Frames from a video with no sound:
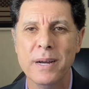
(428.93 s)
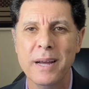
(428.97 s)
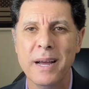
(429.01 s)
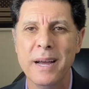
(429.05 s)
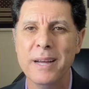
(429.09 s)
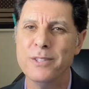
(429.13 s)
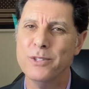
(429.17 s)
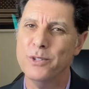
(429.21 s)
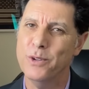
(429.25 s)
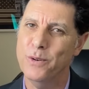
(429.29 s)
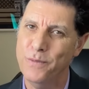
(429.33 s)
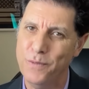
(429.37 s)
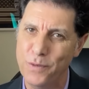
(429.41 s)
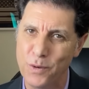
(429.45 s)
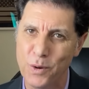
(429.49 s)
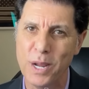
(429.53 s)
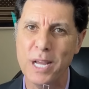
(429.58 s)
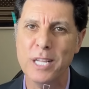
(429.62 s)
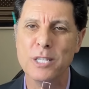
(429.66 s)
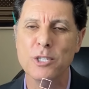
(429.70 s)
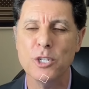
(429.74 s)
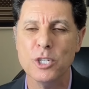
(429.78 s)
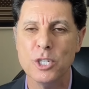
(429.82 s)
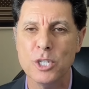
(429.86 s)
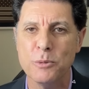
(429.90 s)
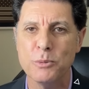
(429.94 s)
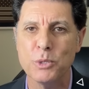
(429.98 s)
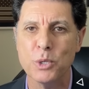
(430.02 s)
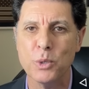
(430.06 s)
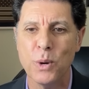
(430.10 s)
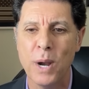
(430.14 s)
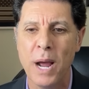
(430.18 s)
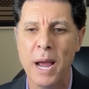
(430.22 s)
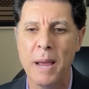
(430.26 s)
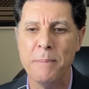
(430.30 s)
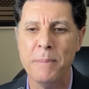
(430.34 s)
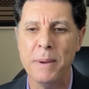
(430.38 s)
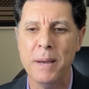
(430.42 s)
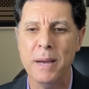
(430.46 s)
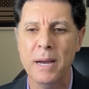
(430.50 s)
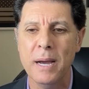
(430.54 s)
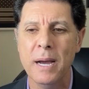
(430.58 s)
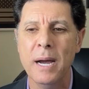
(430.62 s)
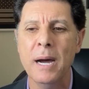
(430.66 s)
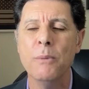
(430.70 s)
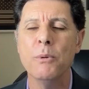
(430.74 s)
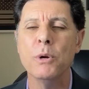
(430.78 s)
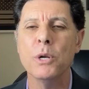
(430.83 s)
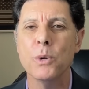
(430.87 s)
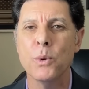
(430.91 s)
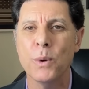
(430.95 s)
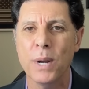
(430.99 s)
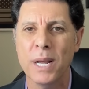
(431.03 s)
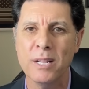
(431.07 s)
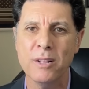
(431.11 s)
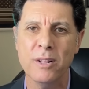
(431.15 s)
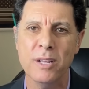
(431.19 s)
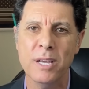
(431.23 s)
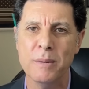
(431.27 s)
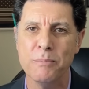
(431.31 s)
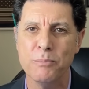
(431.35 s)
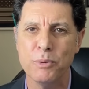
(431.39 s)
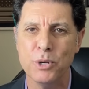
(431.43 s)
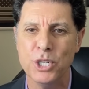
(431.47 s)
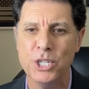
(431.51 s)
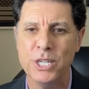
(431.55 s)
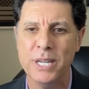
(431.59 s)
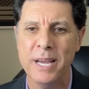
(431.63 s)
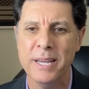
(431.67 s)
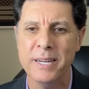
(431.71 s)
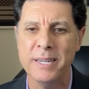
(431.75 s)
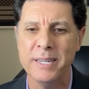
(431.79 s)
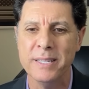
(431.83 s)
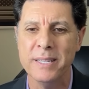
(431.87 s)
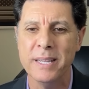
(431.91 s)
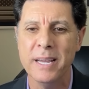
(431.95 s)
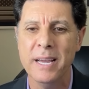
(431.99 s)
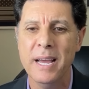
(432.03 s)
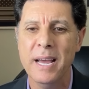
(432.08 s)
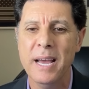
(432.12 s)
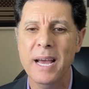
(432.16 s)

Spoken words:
and don't forget to subscribe. I will greatly appreciate it.